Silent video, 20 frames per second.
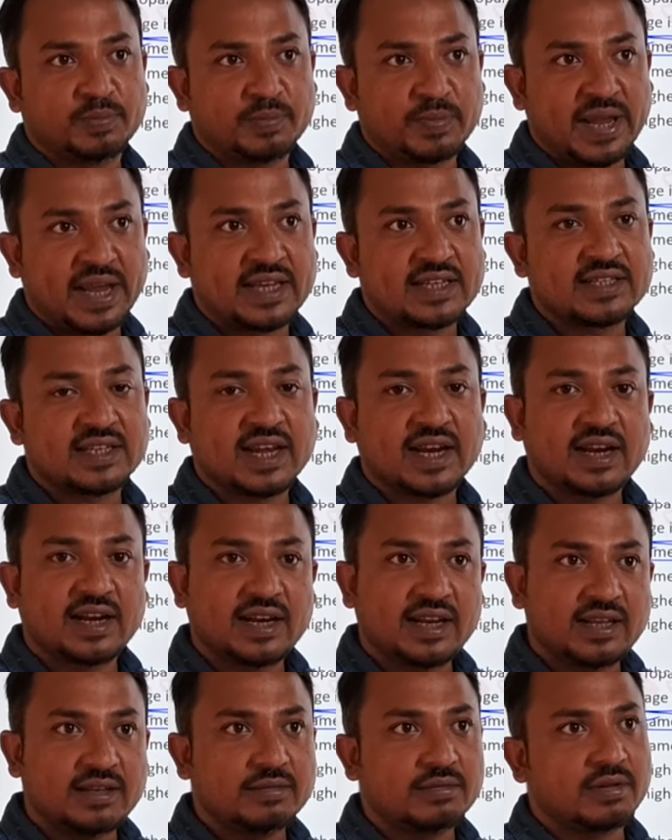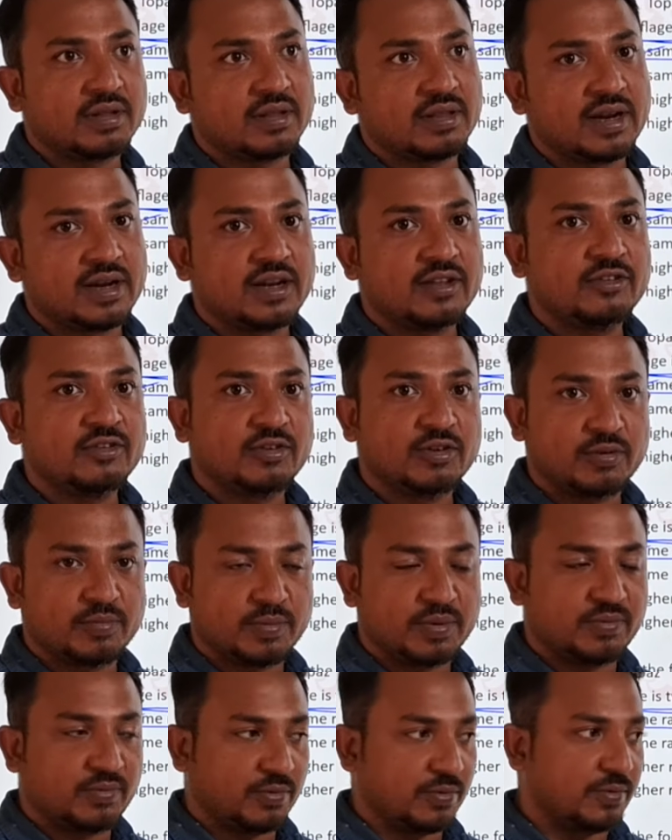exactly that is
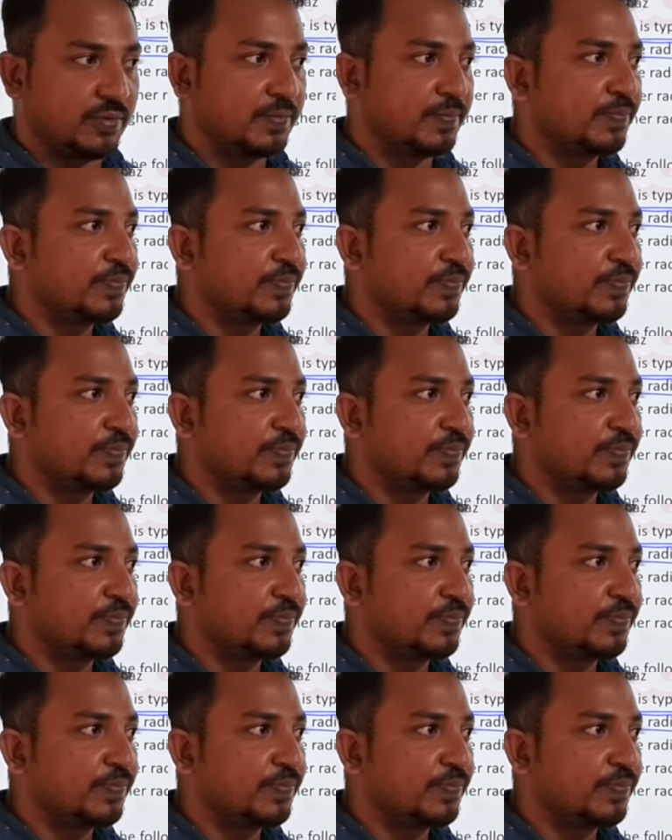before.